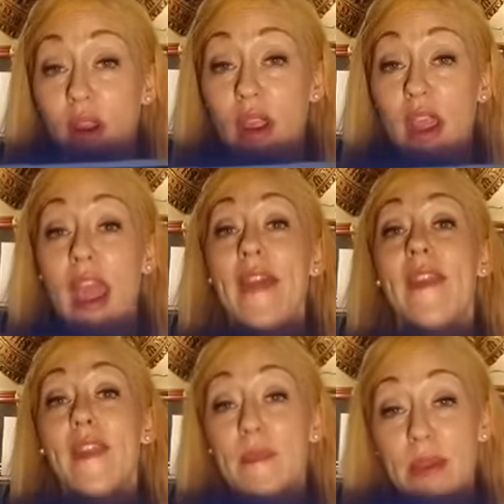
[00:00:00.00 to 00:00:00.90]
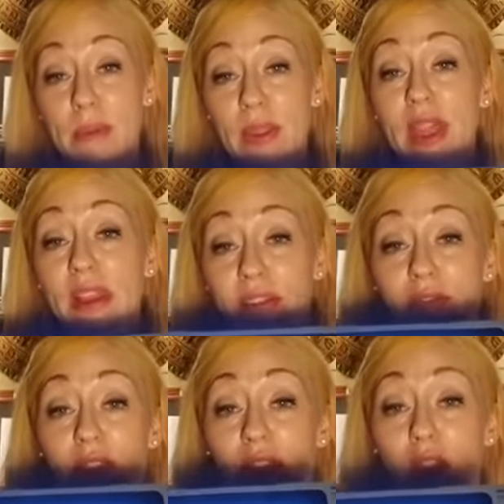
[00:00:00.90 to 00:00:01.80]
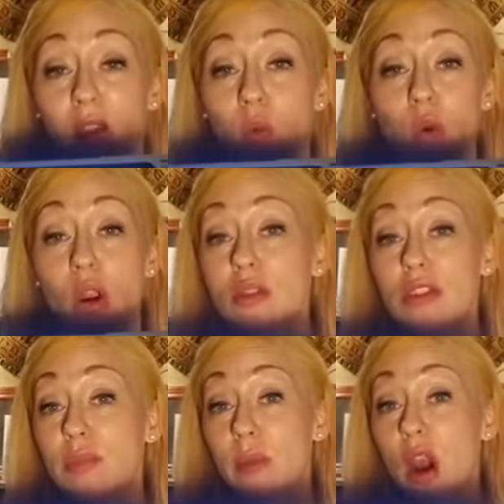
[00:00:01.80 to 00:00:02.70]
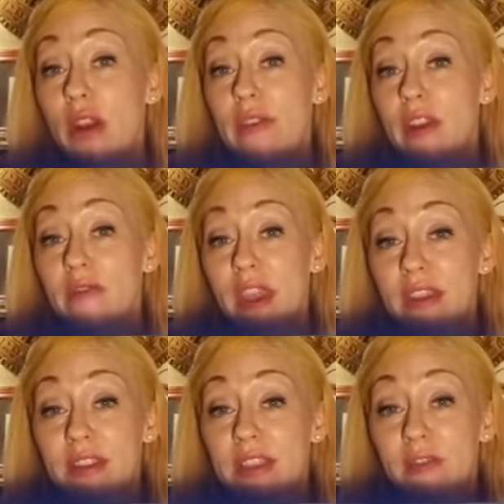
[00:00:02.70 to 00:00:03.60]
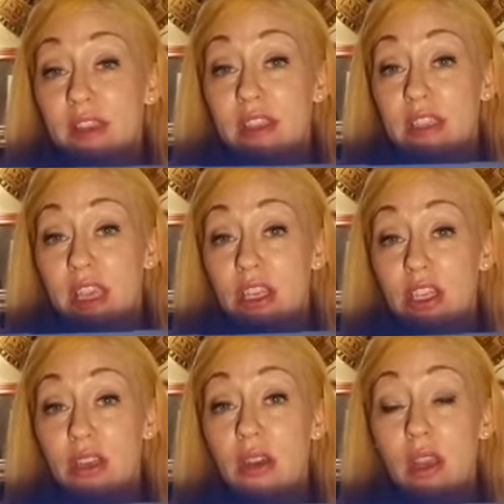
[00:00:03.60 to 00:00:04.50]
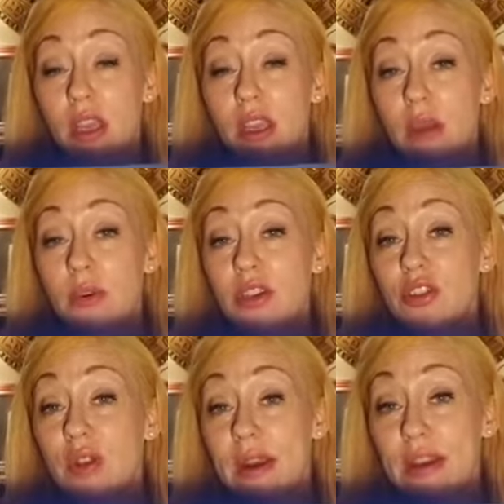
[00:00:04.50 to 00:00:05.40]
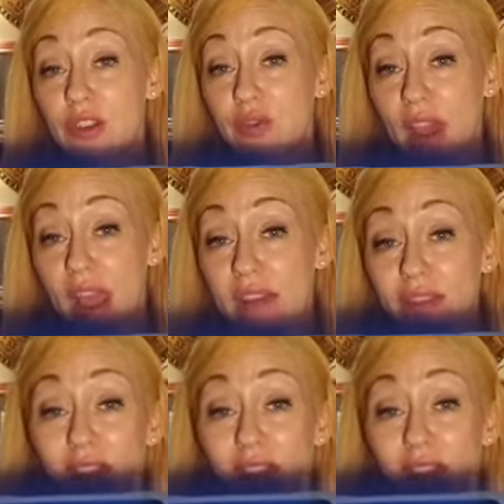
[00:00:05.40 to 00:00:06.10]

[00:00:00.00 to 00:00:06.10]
And then the people that lived there weren't part of an advanced civilization. They were just trying to survive.